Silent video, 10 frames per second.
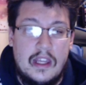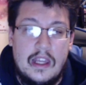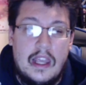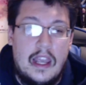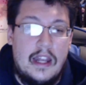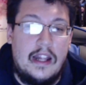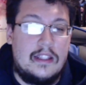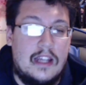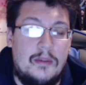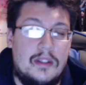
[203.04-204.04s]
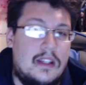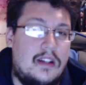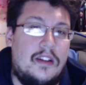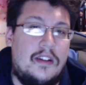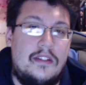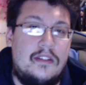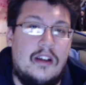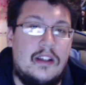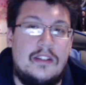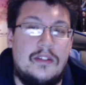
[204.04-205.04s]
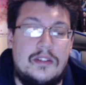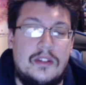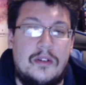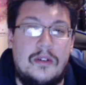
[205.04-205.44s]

at any time, they said another dozen or so,